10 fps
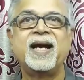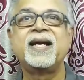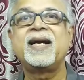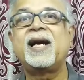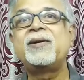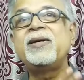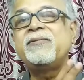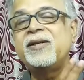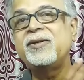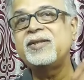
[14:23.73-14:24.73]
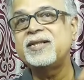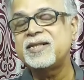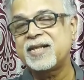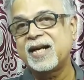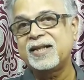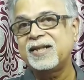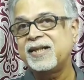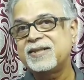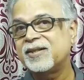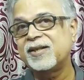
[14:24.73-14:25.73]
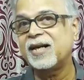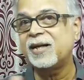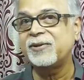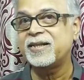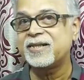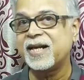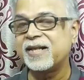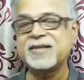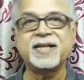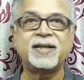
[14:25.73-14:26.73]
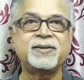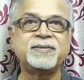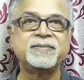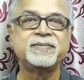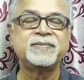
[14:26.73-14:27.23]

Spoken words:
And how evolution started is not how it stands now.